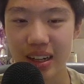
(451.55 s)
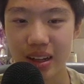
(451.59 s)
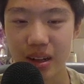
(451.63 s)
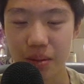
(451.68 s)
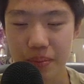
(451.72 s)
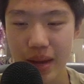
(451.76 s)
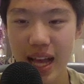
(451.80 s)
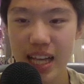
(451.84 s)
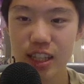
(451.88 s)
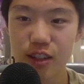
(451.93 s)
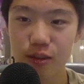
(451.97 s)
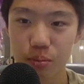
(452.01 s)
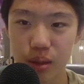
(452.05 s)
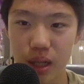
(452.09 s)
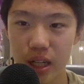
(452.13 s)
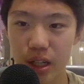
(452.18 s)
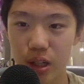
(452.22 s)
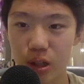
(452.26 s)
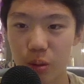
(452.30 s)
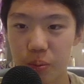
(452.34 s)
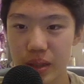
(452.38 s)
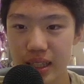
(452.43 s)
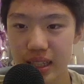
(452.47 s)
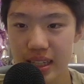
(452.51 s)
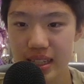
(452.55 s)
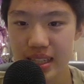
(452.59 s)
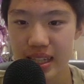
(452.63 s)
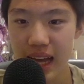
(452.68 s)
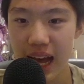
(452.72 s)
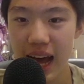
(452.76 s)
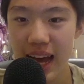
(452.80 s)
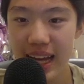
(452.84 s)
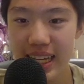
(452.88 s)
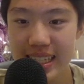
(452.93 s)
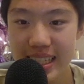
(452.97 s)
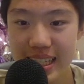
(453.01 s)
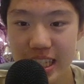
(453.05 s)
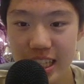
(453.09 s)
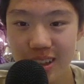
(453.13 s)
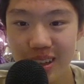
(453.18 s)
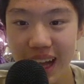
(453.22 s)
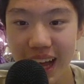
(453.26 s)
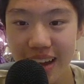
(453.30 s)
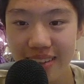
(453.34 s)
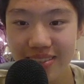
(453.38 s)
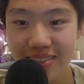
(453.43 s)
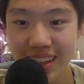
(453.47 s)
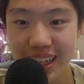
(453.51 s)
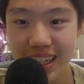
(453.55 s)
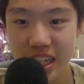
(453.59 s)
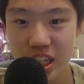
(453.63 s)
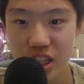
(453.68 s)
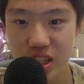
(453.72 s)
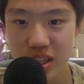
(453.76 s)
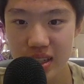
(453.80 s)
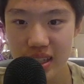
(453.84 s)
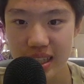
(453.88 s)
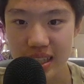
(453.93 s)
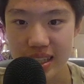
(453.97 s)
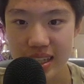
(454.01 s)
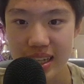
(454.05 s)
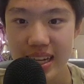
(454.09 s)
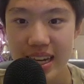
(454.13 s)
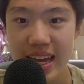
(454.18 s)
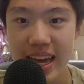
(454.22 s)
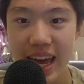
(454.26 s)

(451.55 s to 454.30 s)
a massive blunder because I still have knight h6,